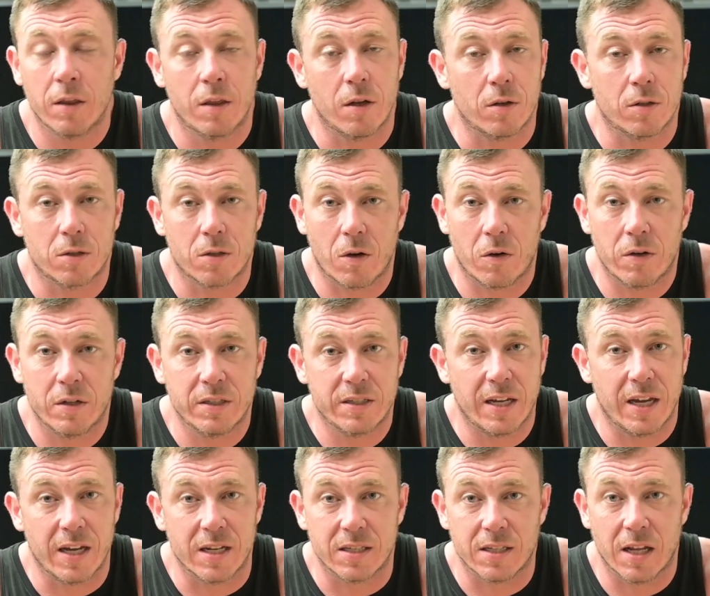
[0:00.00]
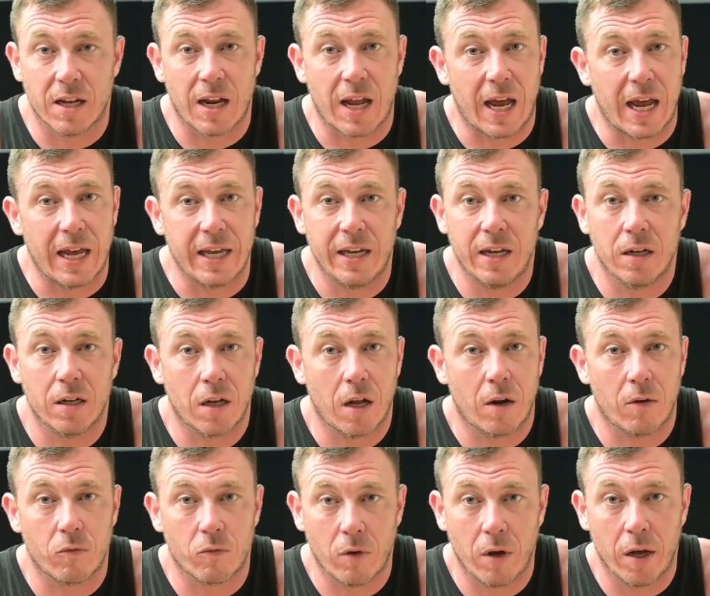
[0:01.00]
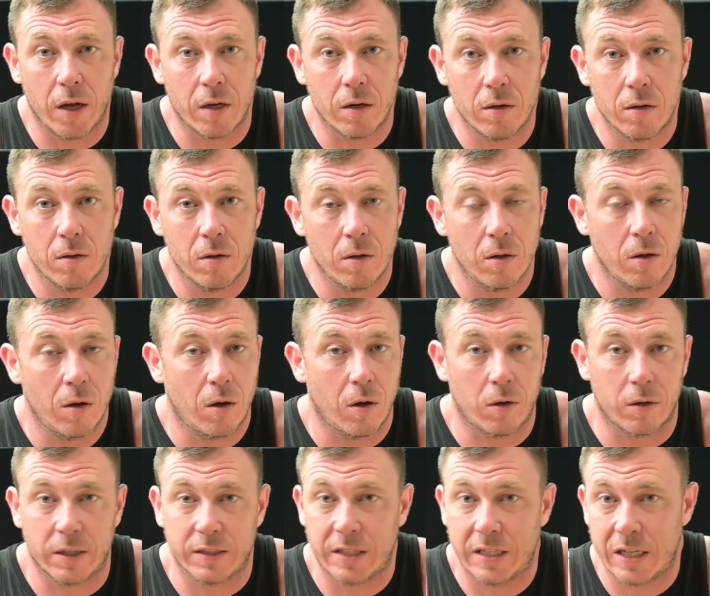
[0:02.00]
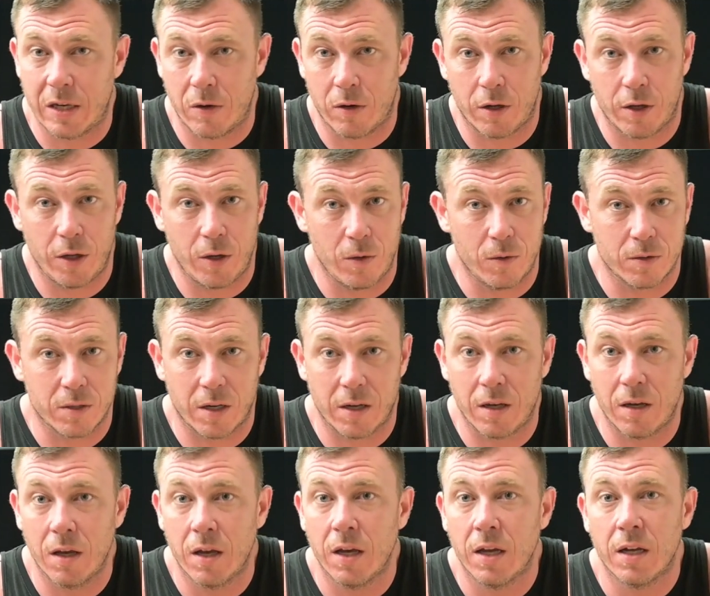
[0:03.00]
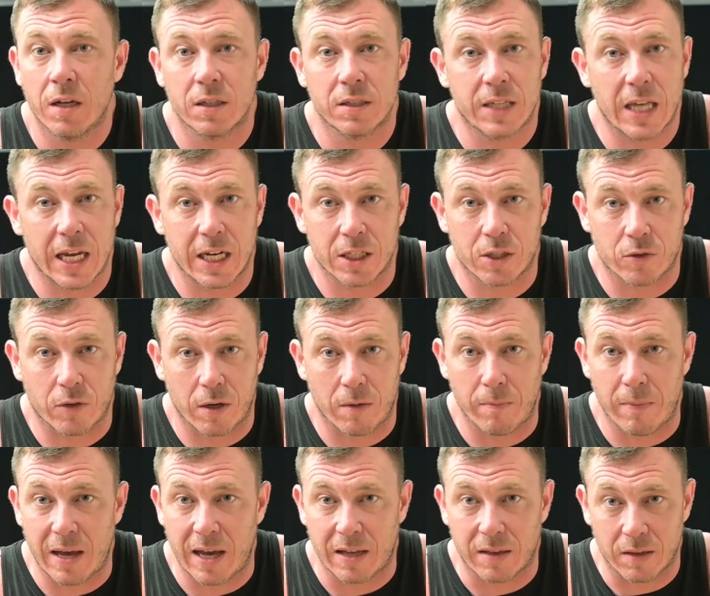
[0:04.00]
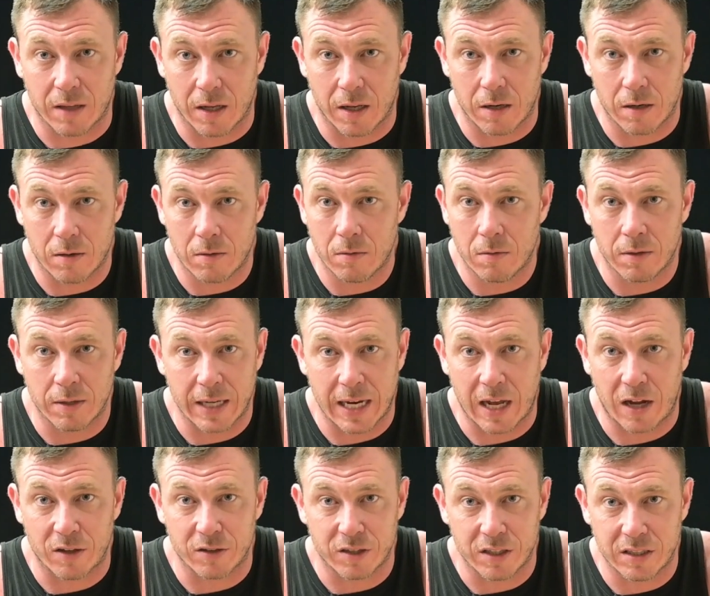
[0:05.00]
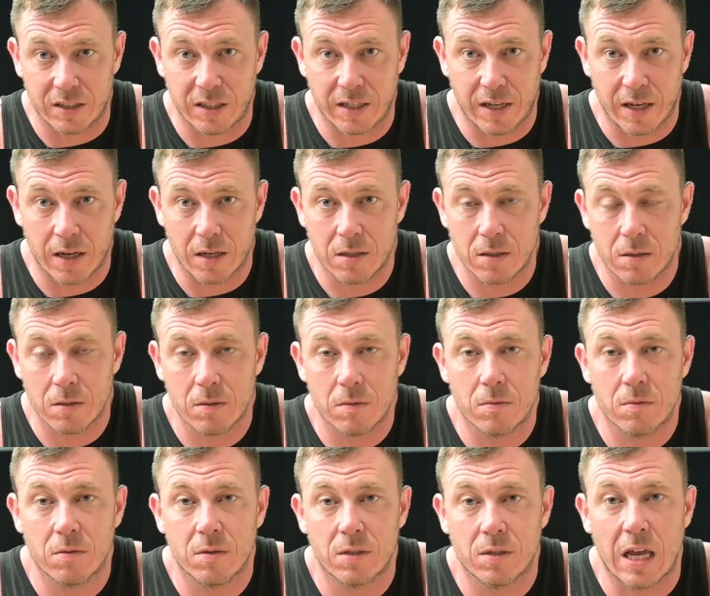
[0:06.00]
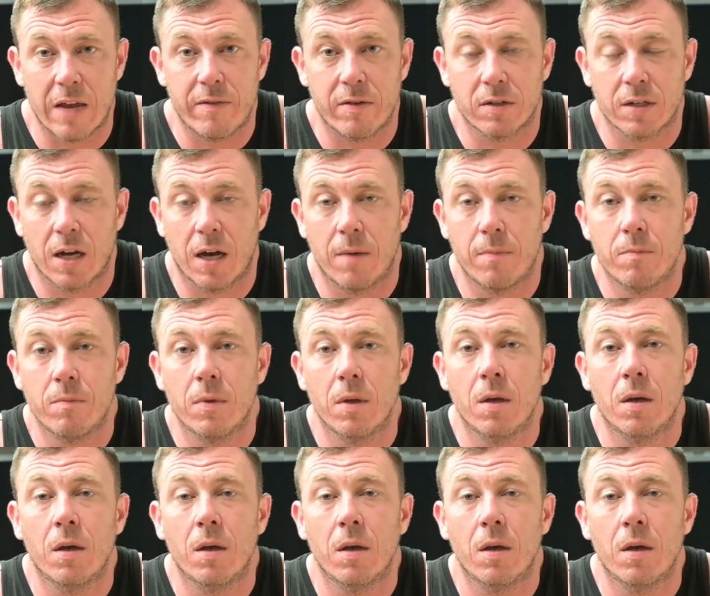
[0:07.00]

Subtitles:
There's certain tests that I cannot run on a Toyota using TechStream back then, now GTS, save your time.